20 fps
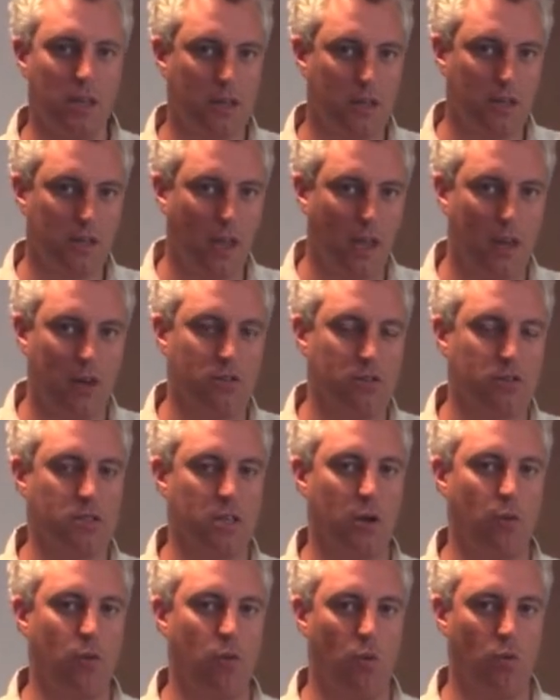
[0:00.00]
containers
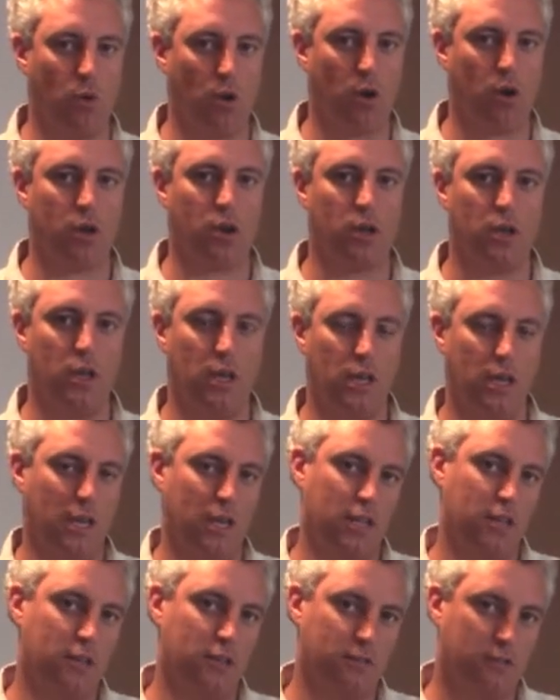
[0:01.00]
that will work
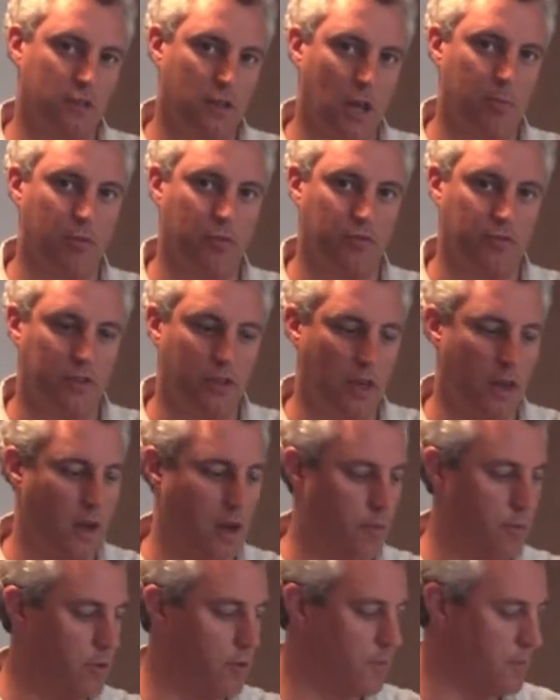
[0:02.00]
in this type of setup.